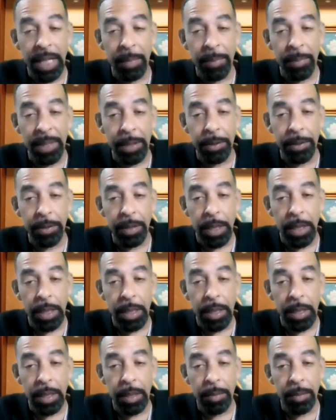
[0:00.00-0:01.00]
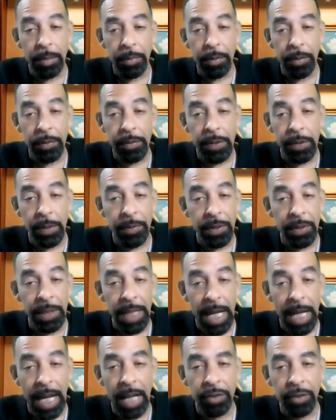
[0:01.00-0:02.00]
gave me something
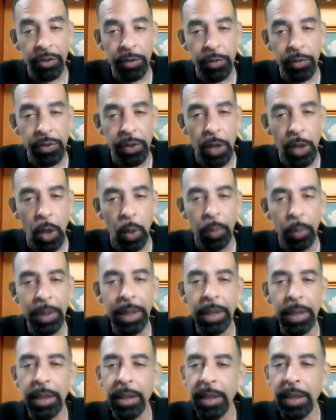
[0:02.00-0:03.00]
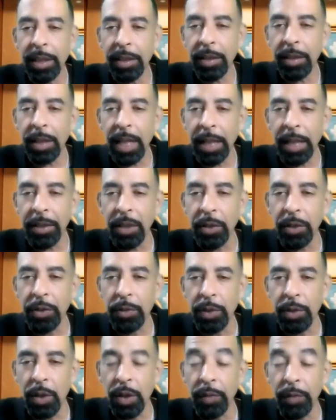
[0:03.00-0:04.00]
to ask you. So I know
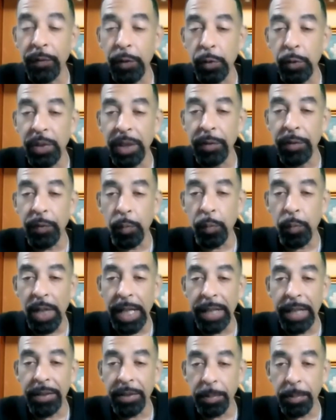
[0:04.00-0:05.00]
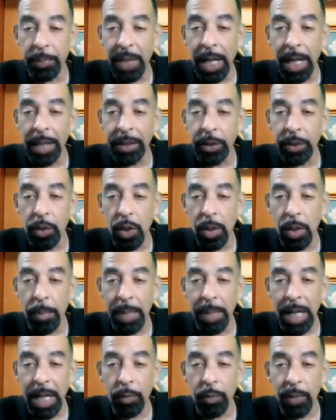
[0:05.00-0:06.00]
you know a few different ways to probably go
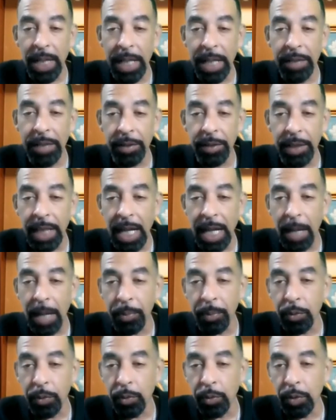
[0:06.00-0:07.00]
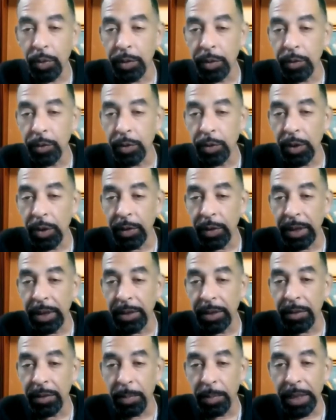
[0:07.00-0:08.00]
about raising capital, or, you know, to
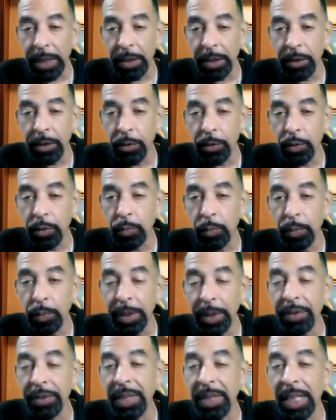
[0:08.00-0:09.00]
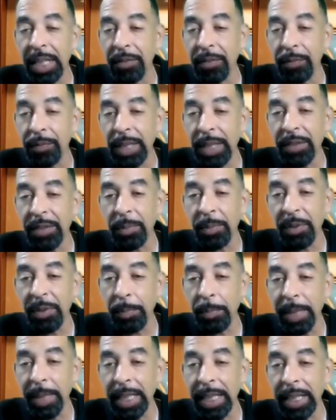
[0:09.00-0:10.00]
get the money to do real estate
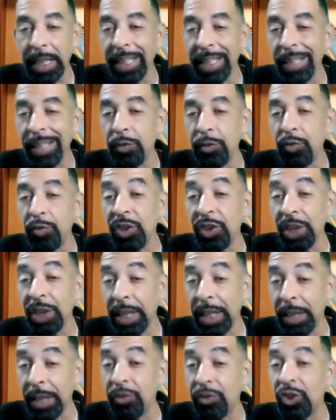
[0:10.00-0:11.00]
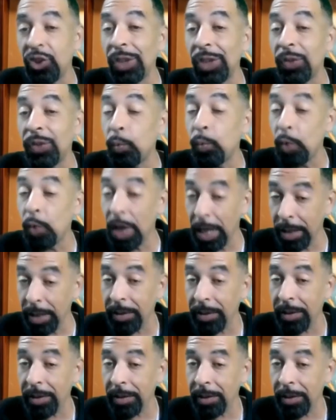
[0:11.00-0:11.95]
investments, man. Can you share just one?